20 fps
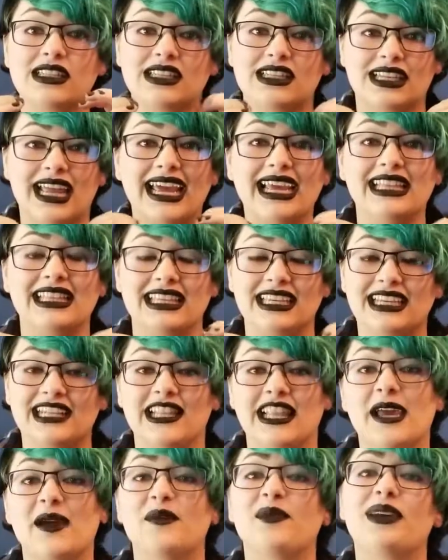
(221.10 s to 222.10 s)
tightly
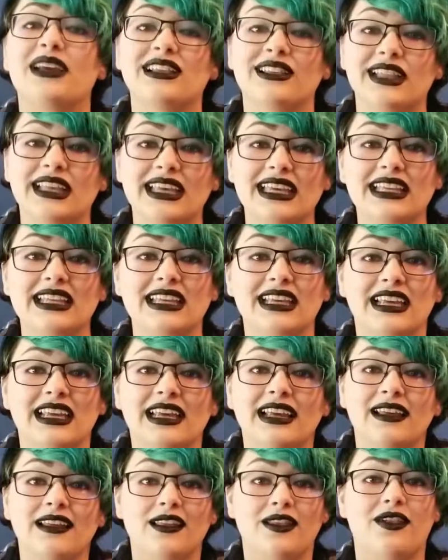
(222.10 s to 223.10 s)
clamping lid
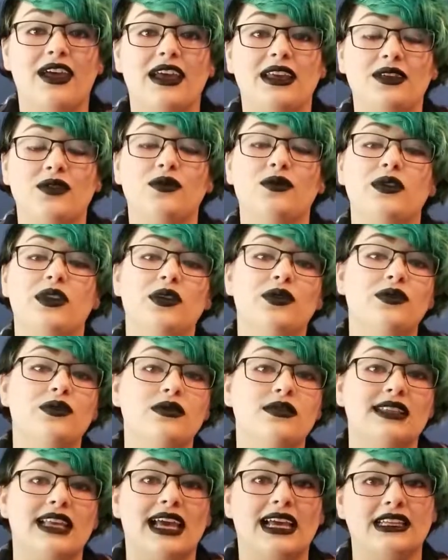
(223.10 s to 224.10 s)
that you
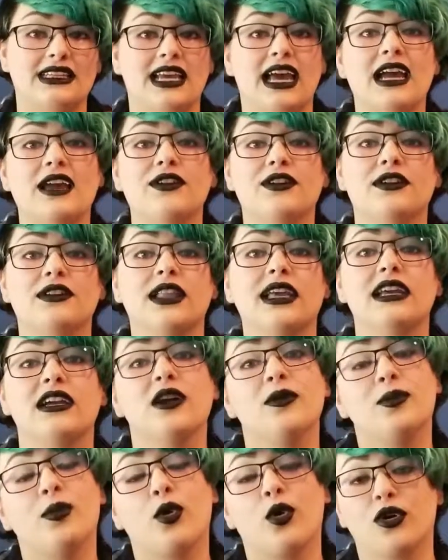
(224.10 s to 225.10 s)
use as either like a
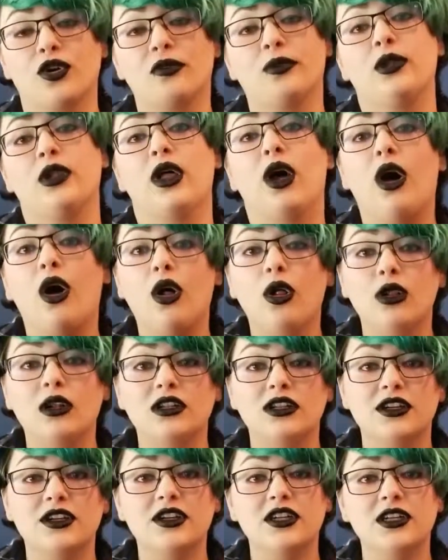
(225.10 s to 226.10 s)
portable
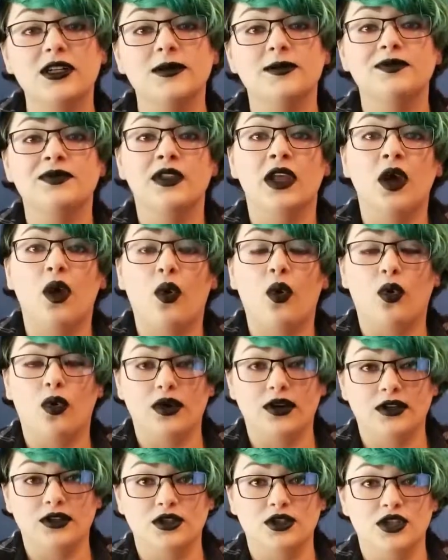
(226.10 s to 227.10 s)
altar
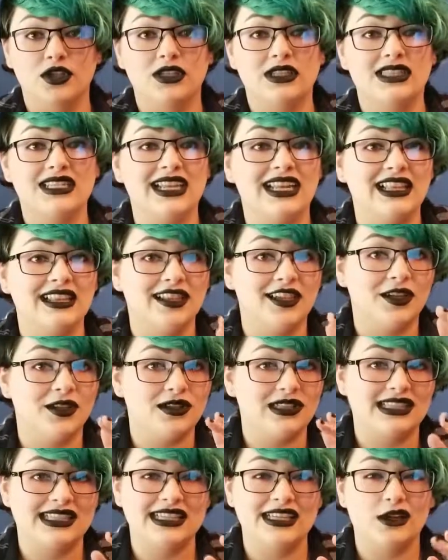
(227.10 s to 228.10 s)
or just a little
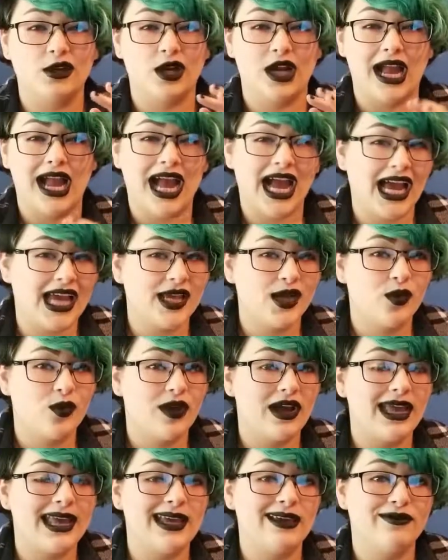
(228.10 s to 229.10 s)
secret
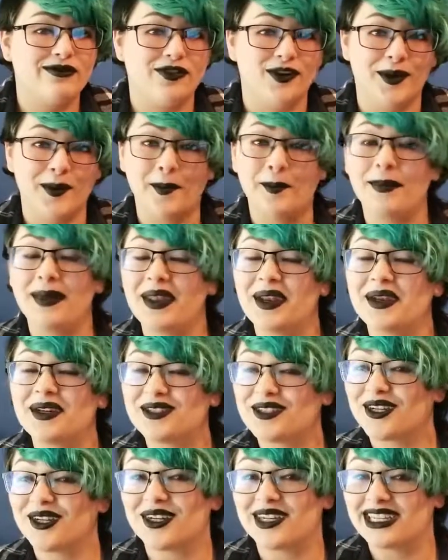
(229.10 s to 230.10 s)
hideaway for
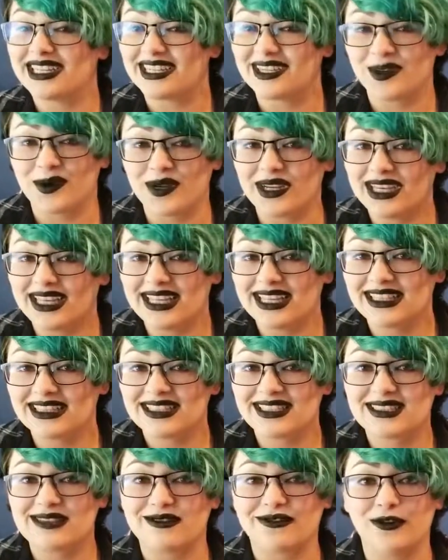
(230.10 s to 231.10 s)
miniature
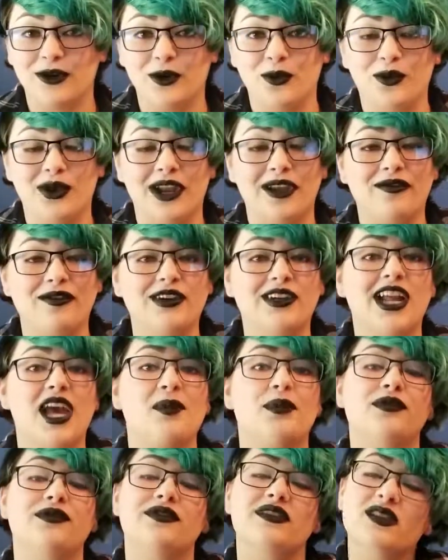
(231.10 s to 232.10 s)
ingredients for whatever type
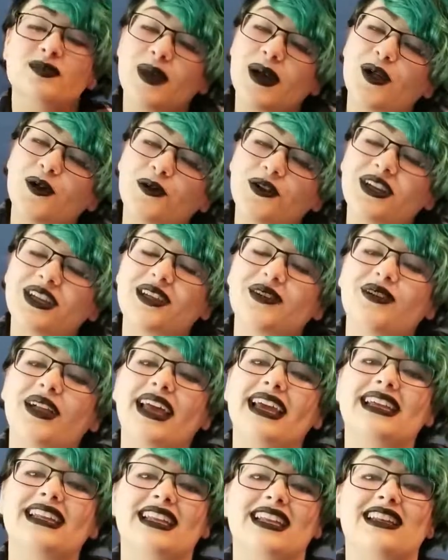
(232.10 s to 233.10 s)
of spell work you
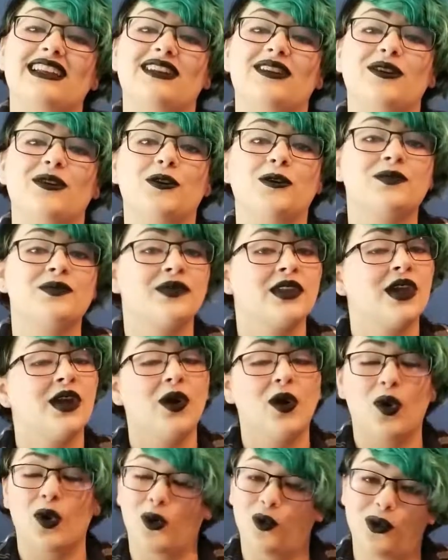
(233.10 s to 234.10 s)
like to do
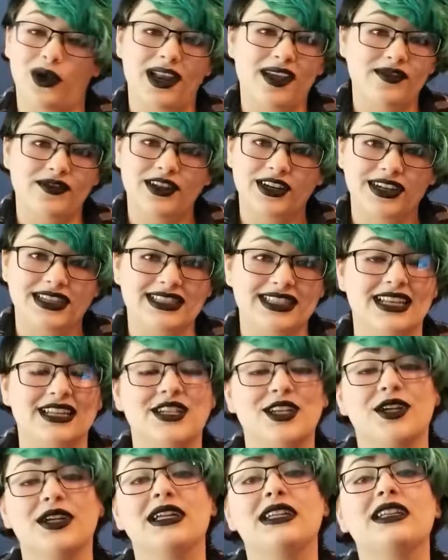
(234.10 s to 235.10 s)
or whatever it is that
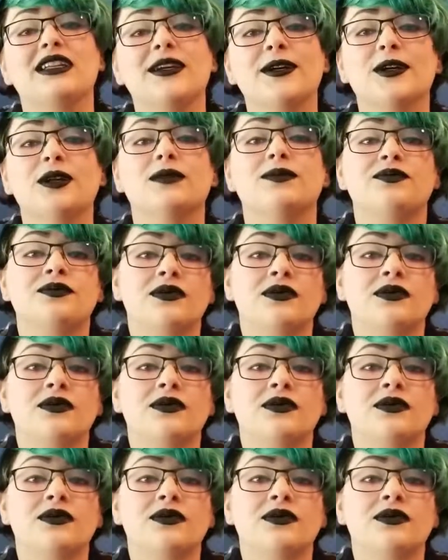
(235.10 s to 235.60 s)
you're into.